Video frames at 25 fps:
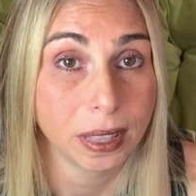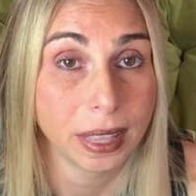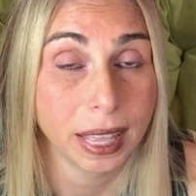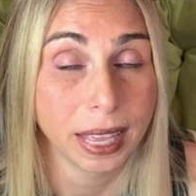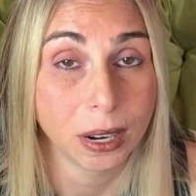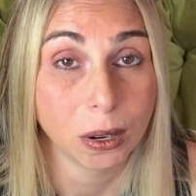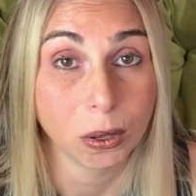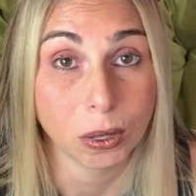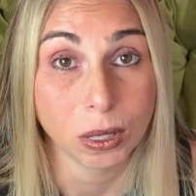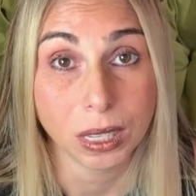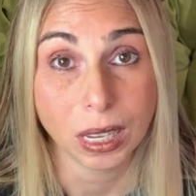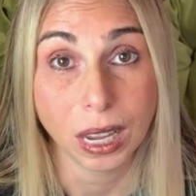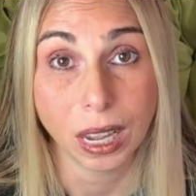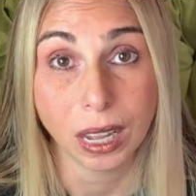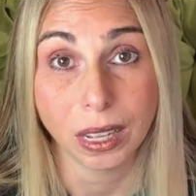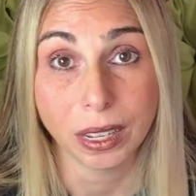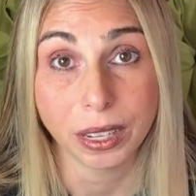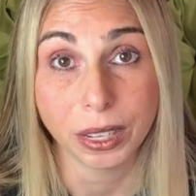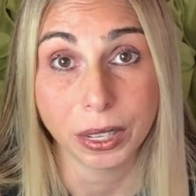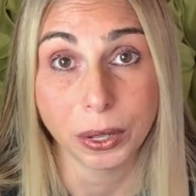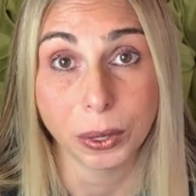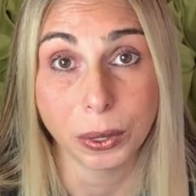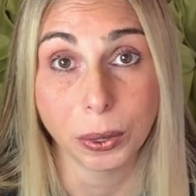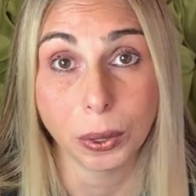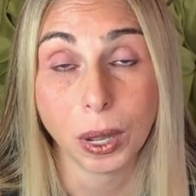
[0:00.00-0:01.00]
They don't tell
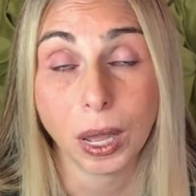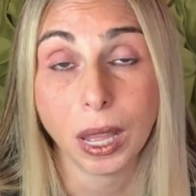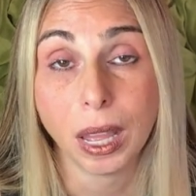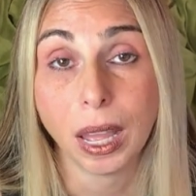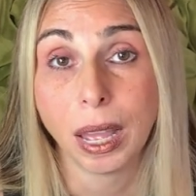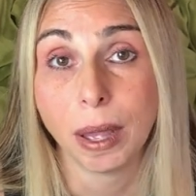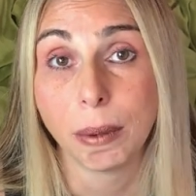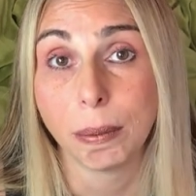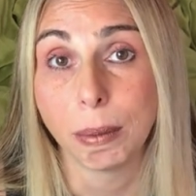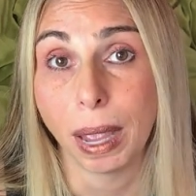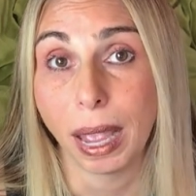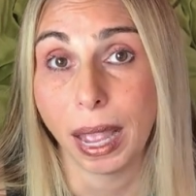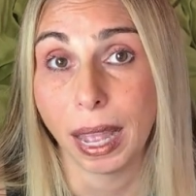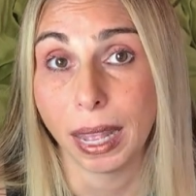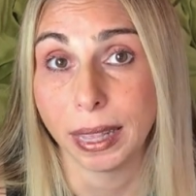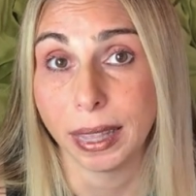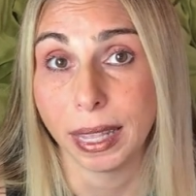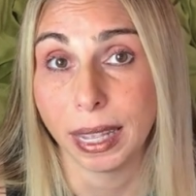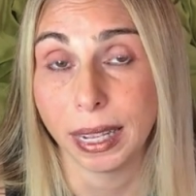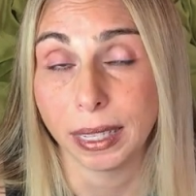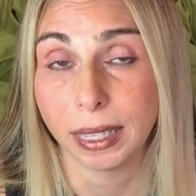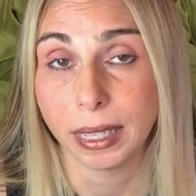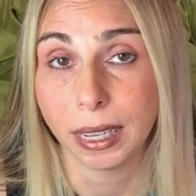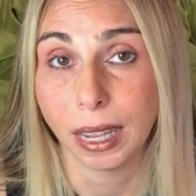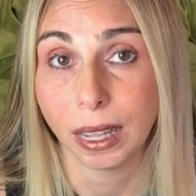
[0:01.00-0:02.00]
you, and
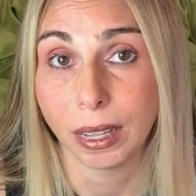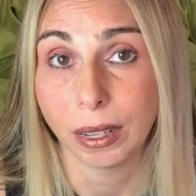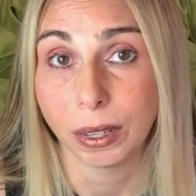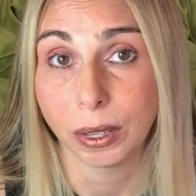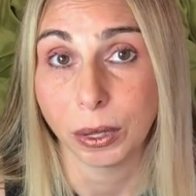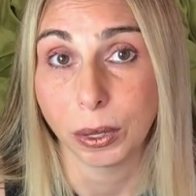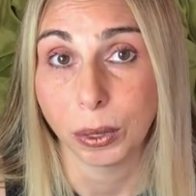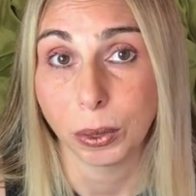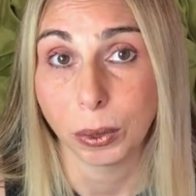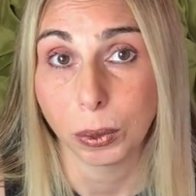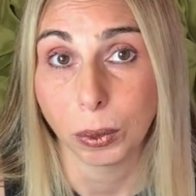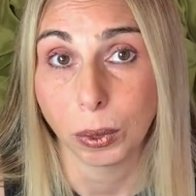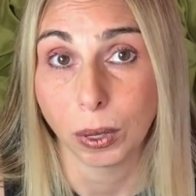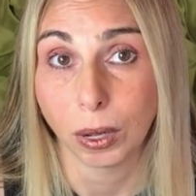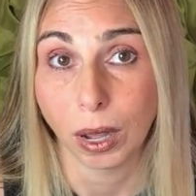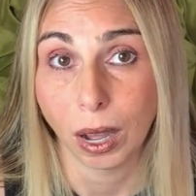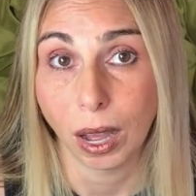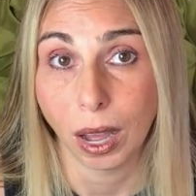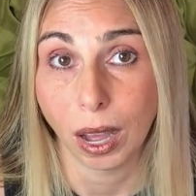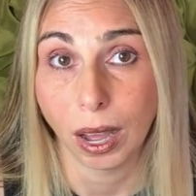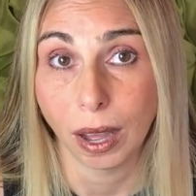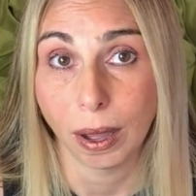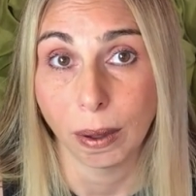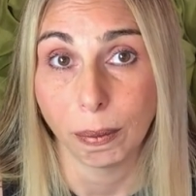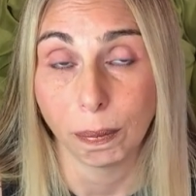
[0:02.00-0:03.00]
they tell you
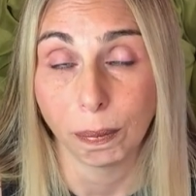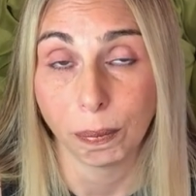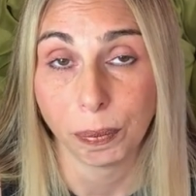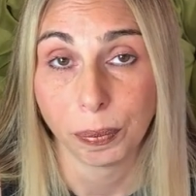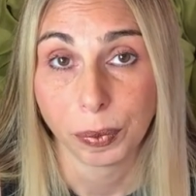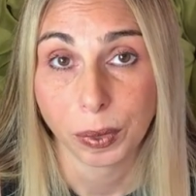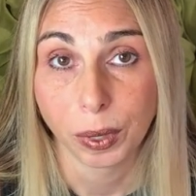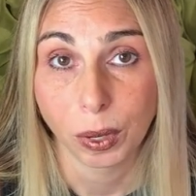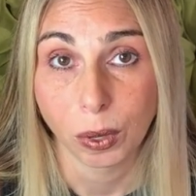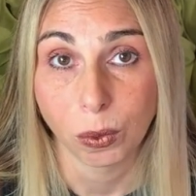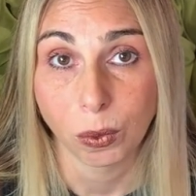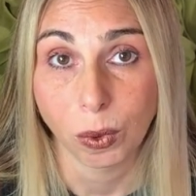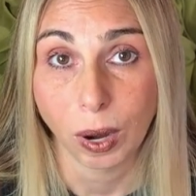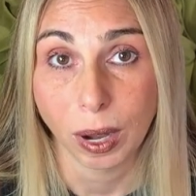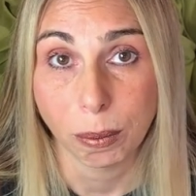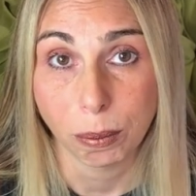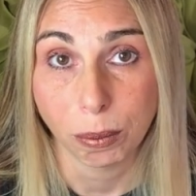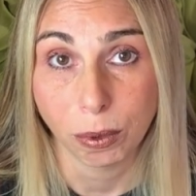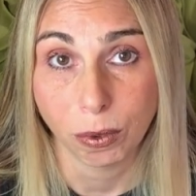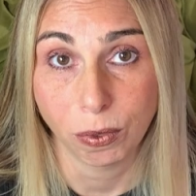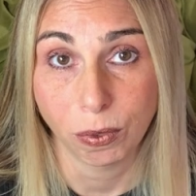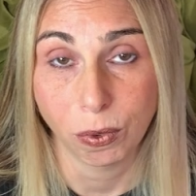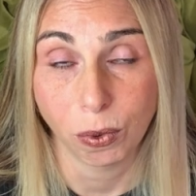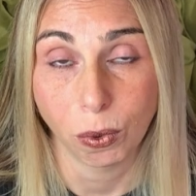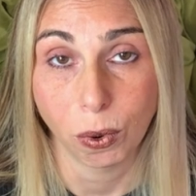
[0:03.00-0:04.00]
um, right
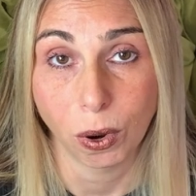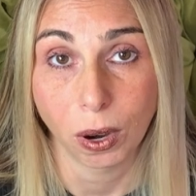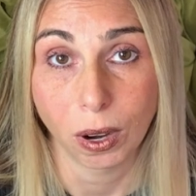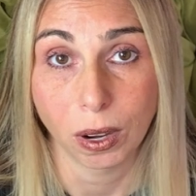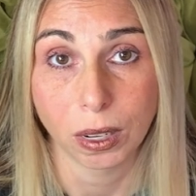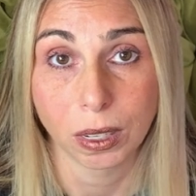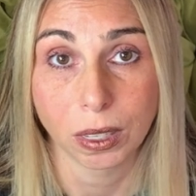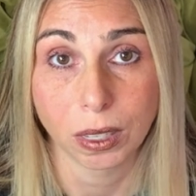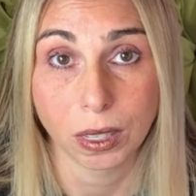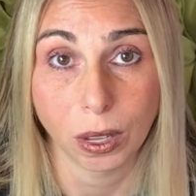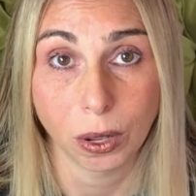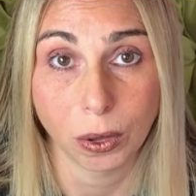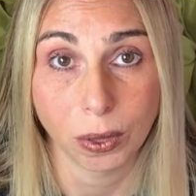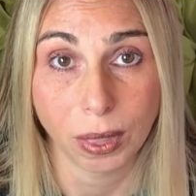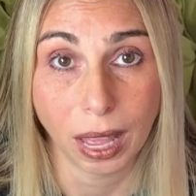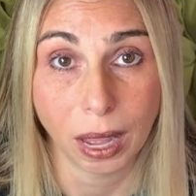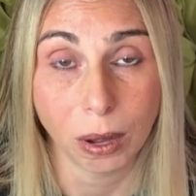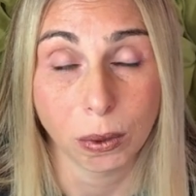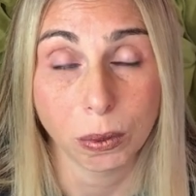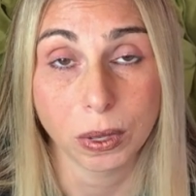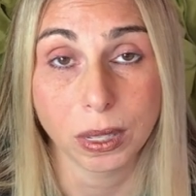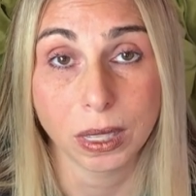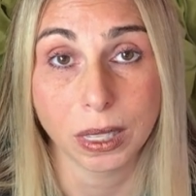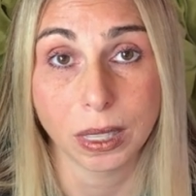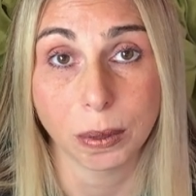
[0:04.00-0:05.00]
before. So
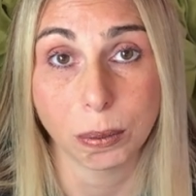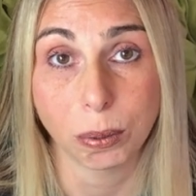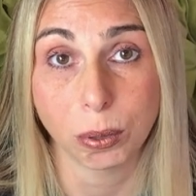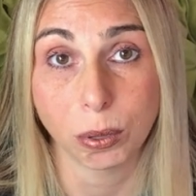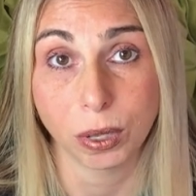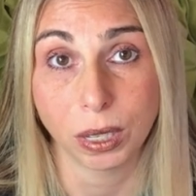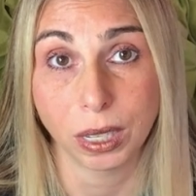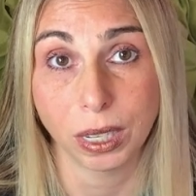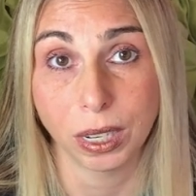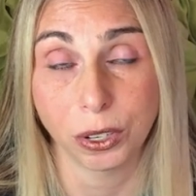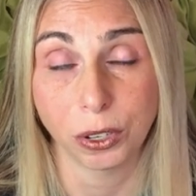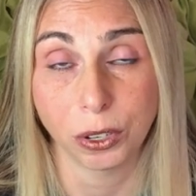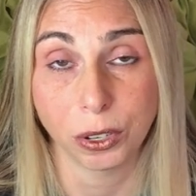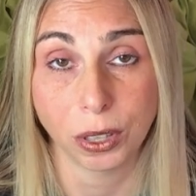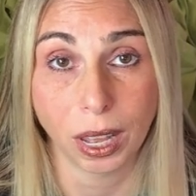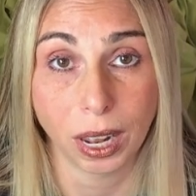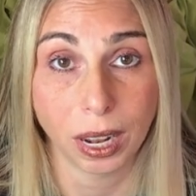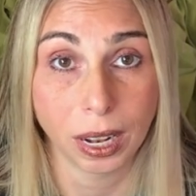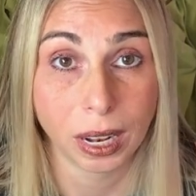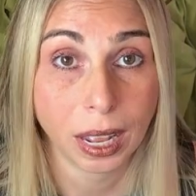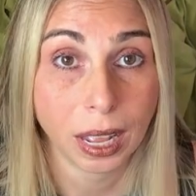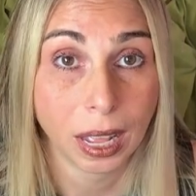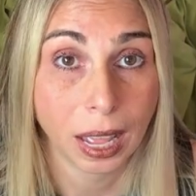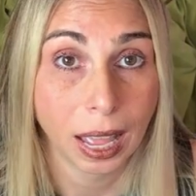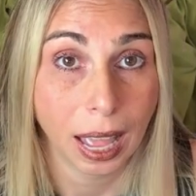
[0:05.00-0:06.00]
that was the procedure
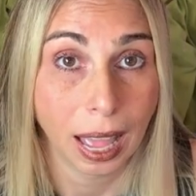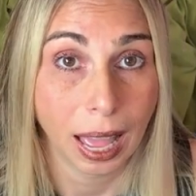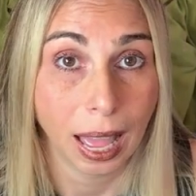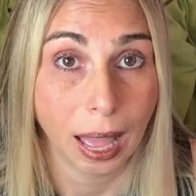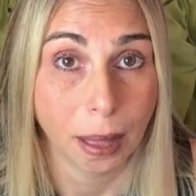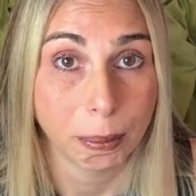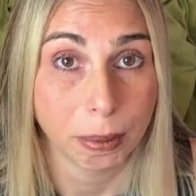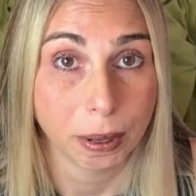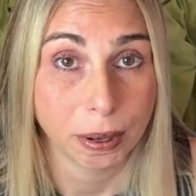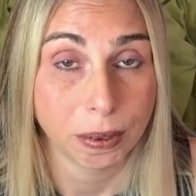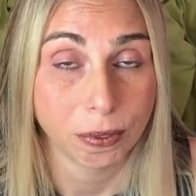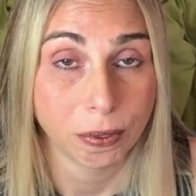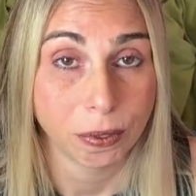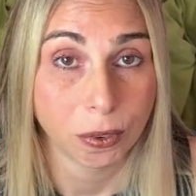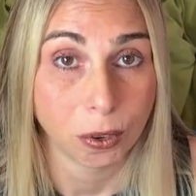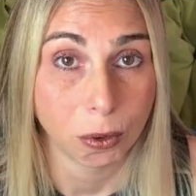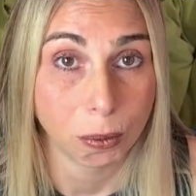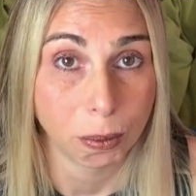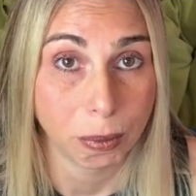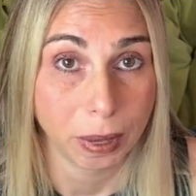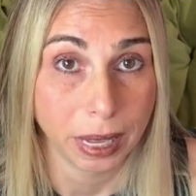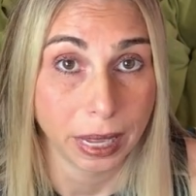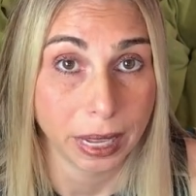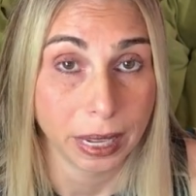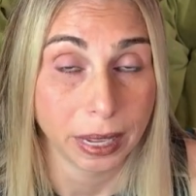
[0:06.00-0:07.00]
that happened for
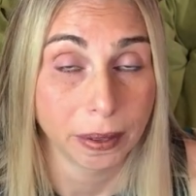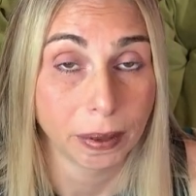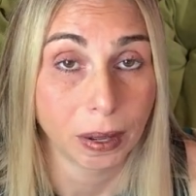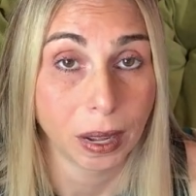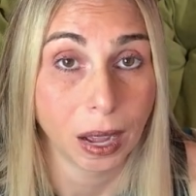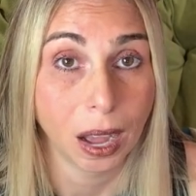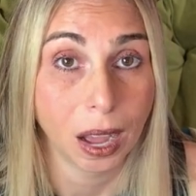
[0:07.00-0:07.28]
me.